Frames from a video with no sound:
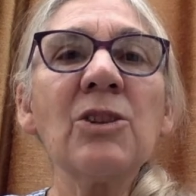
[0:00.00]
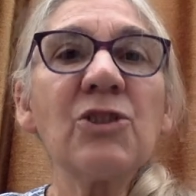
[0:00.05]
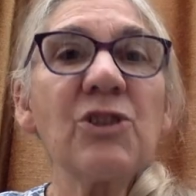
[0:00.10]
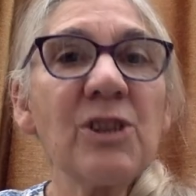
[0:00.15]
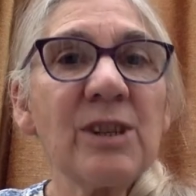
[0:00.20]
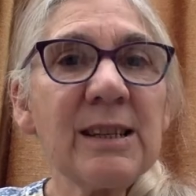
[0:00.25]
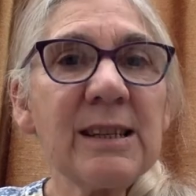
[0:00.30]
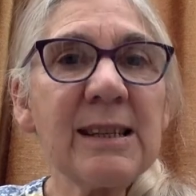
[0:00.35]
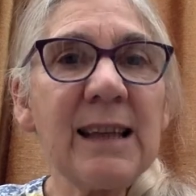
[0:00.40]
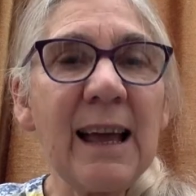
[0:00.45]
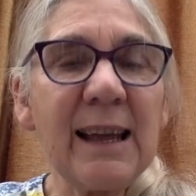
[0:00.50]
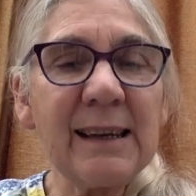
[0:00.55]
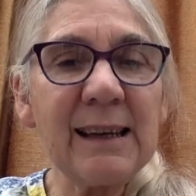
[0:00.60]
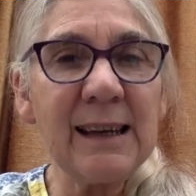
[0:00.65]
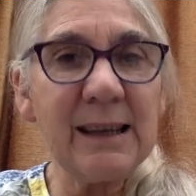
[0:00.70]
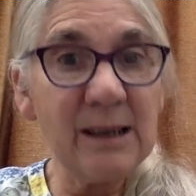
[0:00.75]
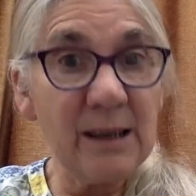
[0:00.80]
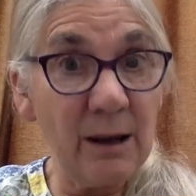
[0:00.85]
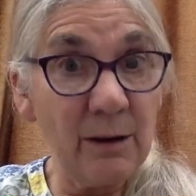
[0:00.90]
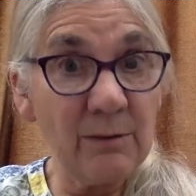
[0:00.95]
Just then
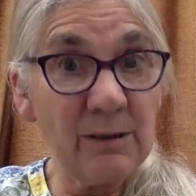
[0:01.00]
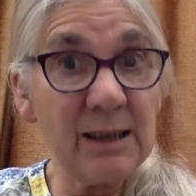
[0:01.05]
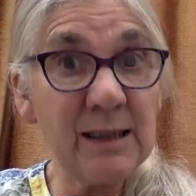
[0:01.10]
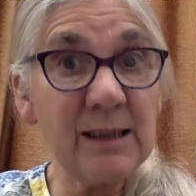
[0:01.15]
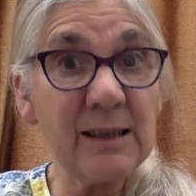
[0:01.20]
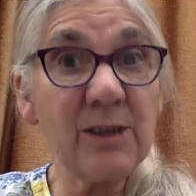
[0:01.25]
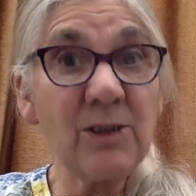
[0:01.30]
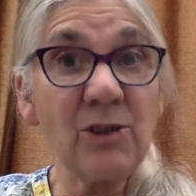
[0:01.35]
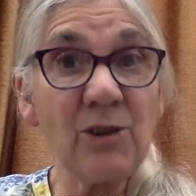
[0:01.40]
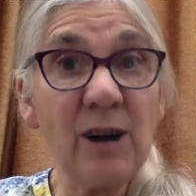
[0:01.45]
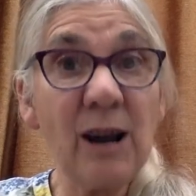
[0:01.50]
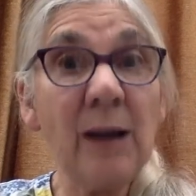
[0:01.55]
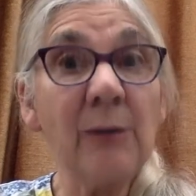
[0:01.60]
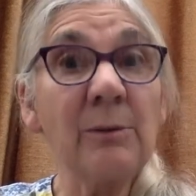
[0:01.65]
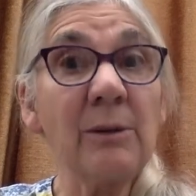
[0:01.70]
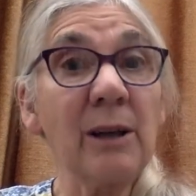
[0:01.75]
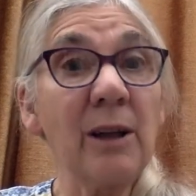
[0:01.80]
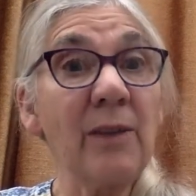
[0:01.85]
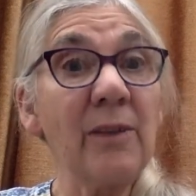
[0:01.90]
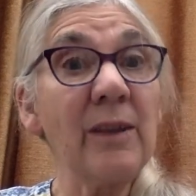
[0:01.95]
he noticed the
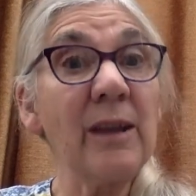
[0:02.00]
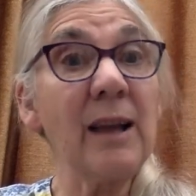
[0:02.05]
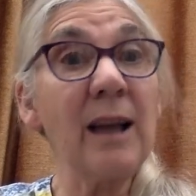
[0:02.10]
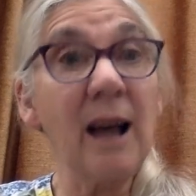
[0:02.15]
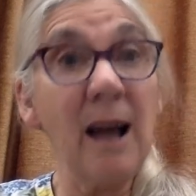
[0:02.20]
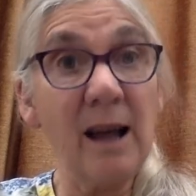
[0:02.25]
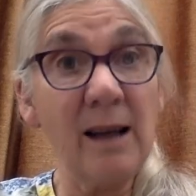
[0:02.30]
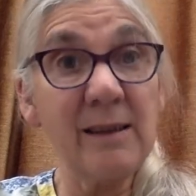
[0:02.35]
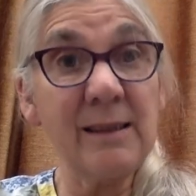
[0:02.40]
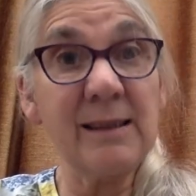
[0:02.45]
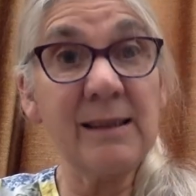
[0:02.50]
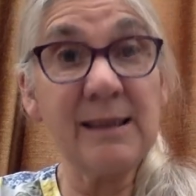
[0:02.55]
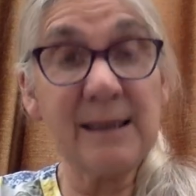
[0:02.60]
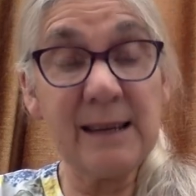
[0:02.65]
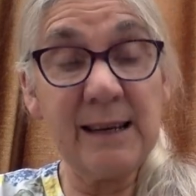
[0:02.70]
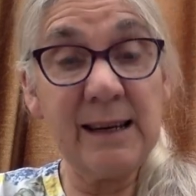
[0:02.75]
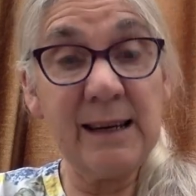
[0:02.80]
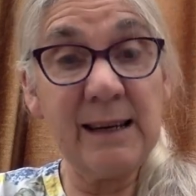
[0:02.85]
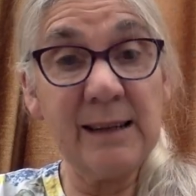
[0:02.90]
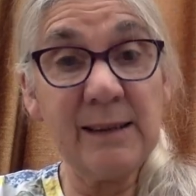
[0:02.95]
trowel on the garden
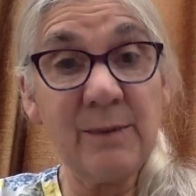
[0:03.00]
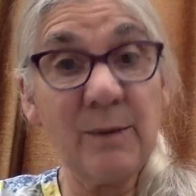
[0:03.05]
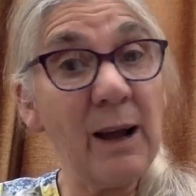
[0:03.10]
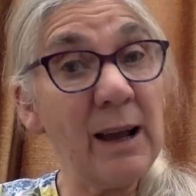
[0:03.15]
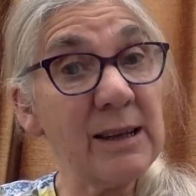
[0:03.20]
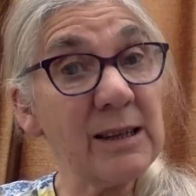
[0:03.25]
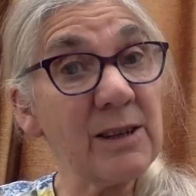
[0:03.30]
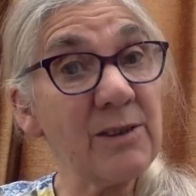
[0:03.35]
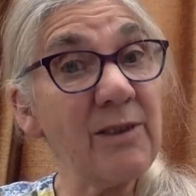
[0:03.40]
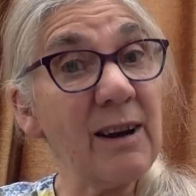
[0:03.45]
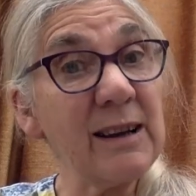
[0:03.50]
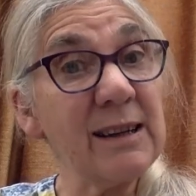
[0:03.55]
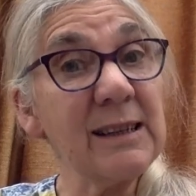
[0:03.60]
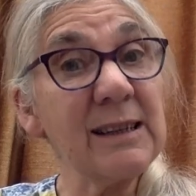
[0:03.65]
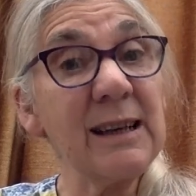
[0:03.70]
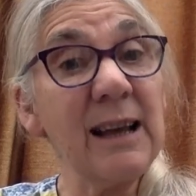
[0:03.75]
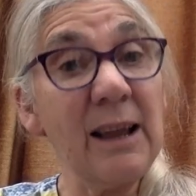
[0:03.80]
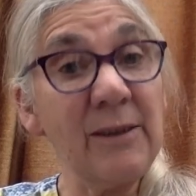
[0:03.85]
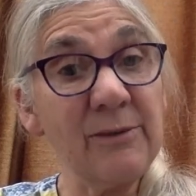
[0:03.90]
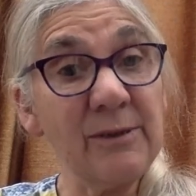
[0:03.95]
seat where his gran
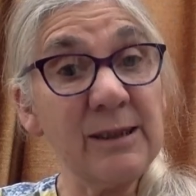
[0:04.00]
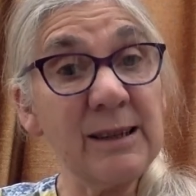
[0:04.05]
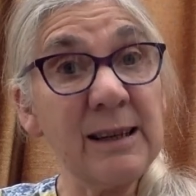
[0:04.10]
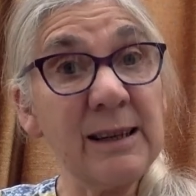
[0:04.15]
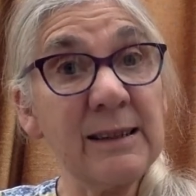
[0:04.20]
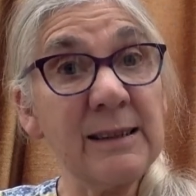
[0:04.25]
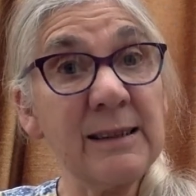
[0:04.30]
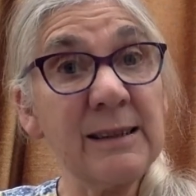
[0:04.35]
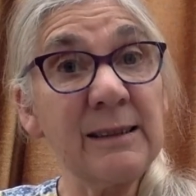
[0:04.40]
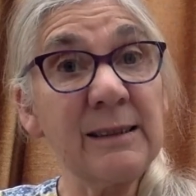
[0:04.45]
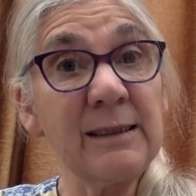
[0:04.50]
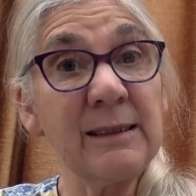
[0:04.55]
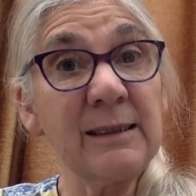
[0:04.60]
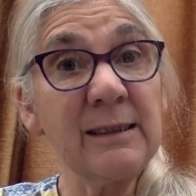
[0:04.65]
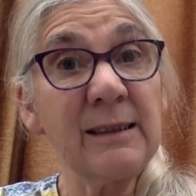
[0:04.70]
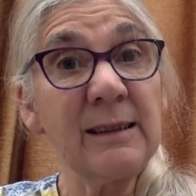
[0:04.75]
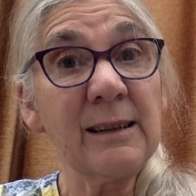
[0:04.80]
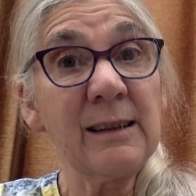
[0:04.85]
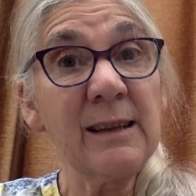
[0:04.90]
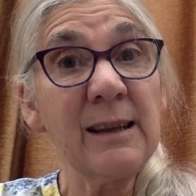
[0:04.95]
had left it.
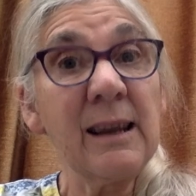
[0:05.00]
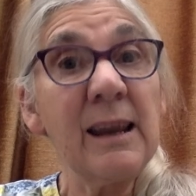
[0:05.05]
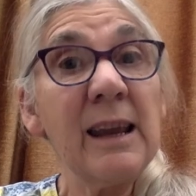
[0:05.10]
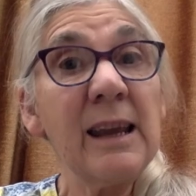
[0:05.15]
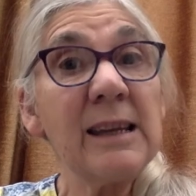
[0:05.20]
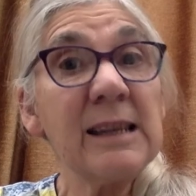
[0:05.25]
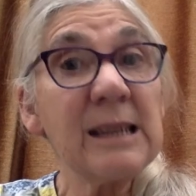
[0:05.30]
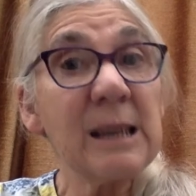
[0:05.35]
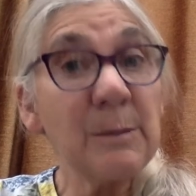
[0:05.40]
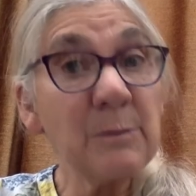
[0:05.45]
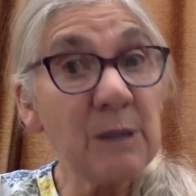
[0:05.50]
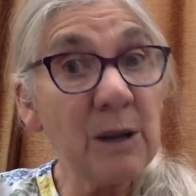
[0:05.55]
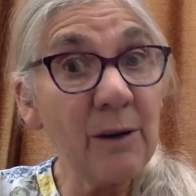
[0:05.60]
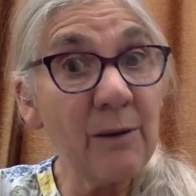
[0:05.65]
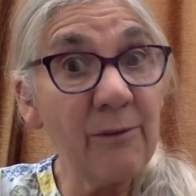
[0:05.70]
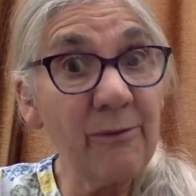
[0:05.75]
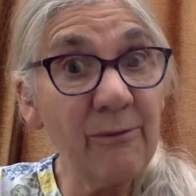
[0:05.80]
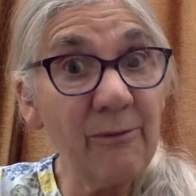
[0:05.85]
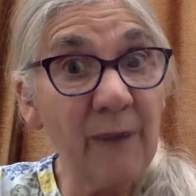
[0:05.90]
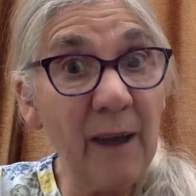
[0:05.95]
He
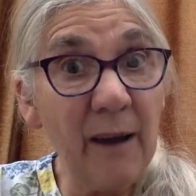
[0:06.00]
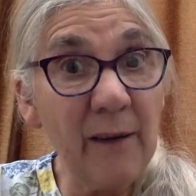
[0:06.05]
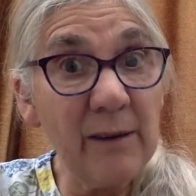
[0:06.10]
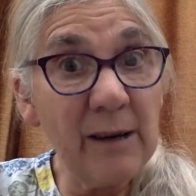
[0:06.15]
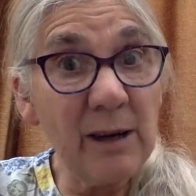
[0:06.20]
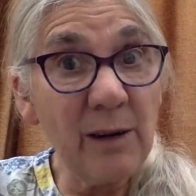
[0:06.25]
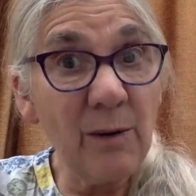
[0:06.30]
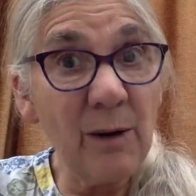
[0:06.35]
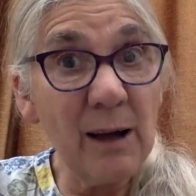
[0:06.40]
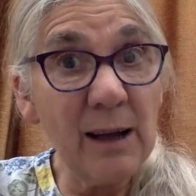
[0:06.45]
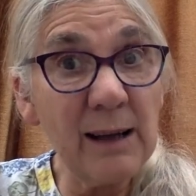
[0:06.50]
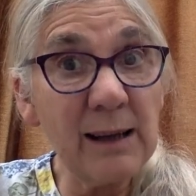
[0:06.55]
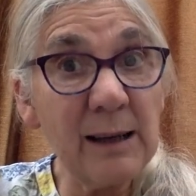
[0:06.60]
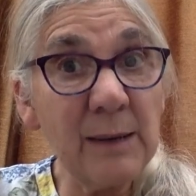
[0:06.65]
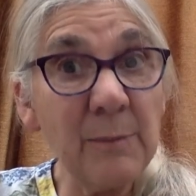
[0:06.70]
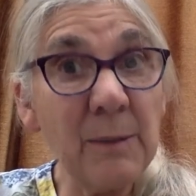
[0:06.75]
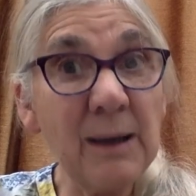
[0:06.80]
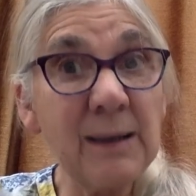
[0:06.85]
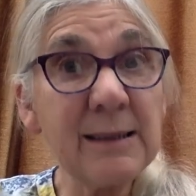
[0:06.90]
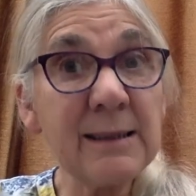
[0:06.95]
tiptoed very
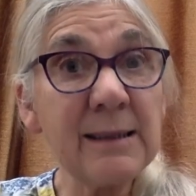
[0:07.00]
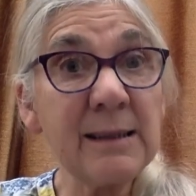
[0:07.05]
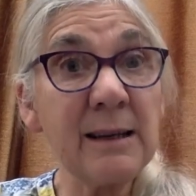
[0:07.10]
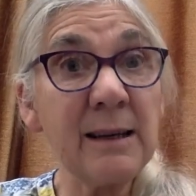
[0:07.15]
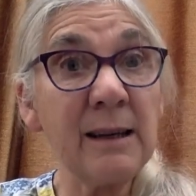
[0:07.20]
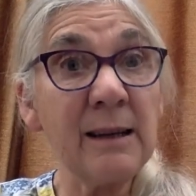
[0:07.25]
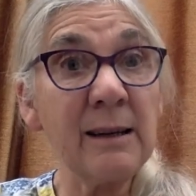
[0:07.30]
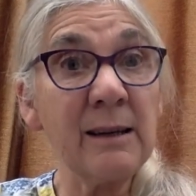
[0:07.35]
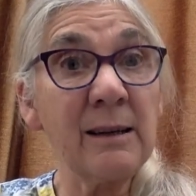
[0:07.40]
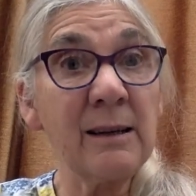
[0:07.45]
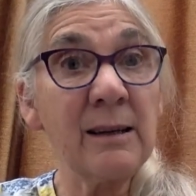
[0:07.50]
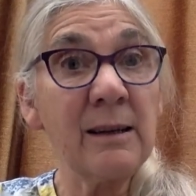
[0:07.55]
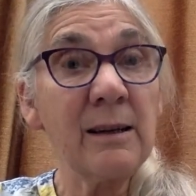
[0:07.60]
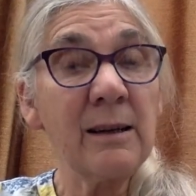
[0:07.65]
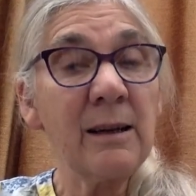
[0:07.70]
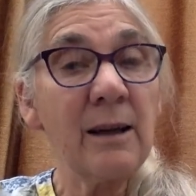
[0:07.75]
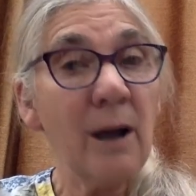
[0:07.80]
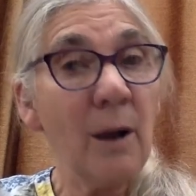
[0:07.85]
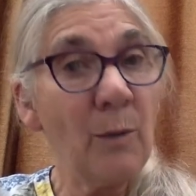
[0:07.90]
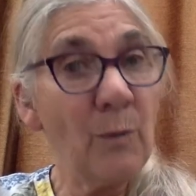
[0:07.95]
quietly past her
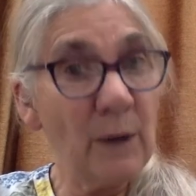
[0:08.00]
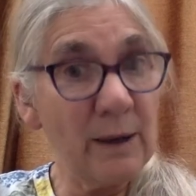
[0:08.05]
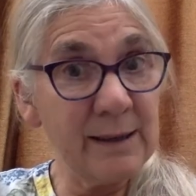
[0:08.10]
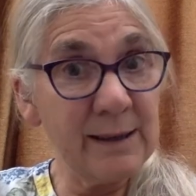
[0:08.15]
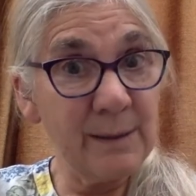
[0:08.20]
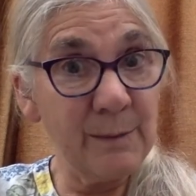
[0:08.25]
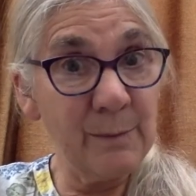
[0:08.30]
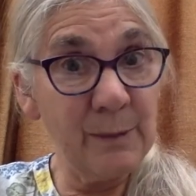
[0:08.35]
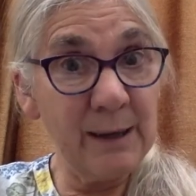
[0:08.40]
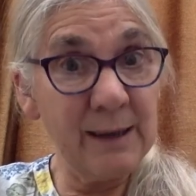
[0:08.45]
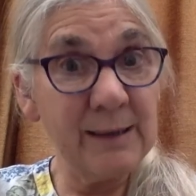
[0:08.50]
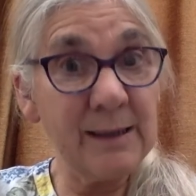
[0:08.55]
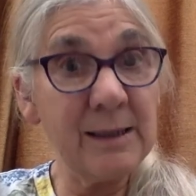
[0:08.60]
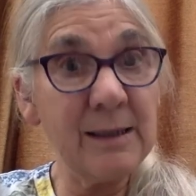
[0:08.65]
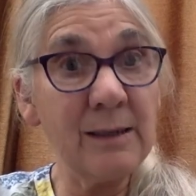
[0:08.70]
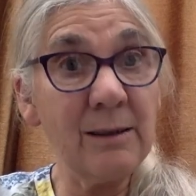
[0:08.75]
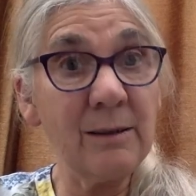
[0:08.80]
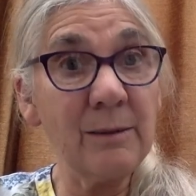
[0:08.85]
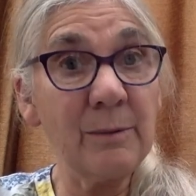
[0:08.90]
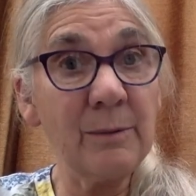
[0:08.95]
and went and picked it
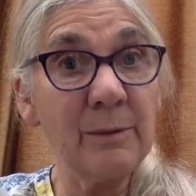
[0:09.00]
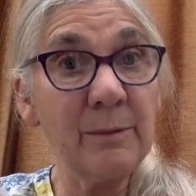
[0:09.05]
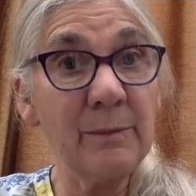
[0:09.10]
up.